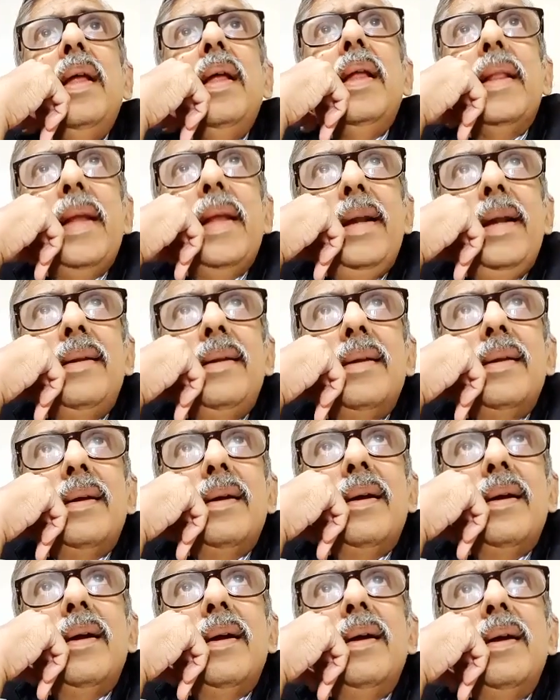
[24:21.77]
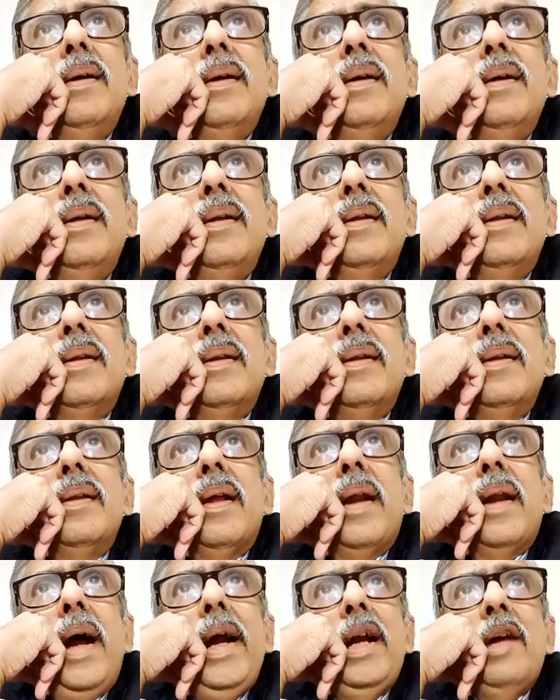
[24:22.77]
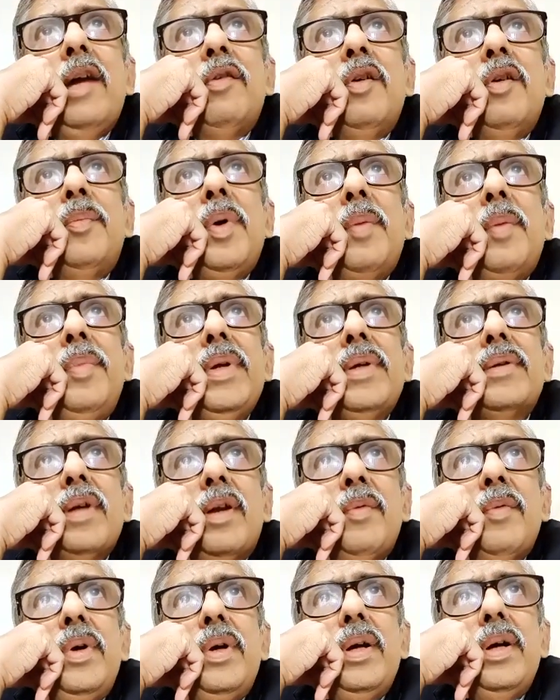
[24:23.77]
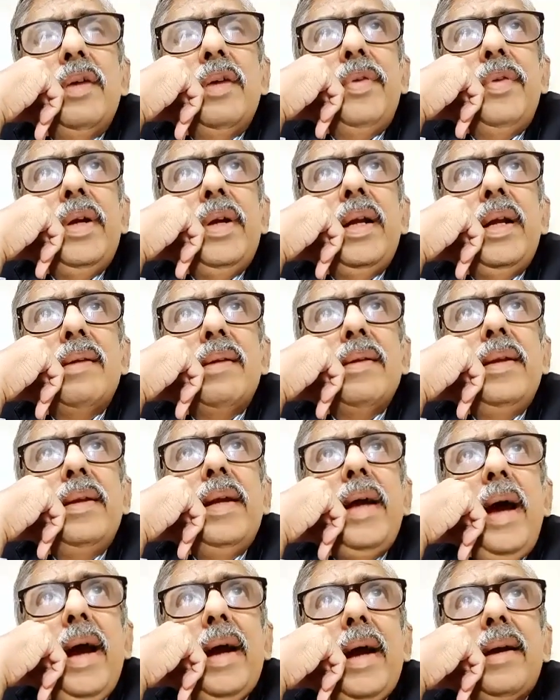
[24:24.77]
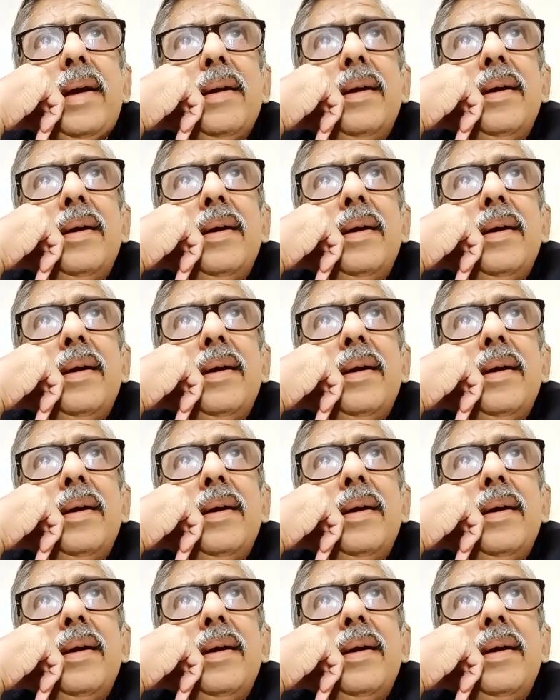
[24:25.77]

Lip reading: Then the right of a public servant if he does any act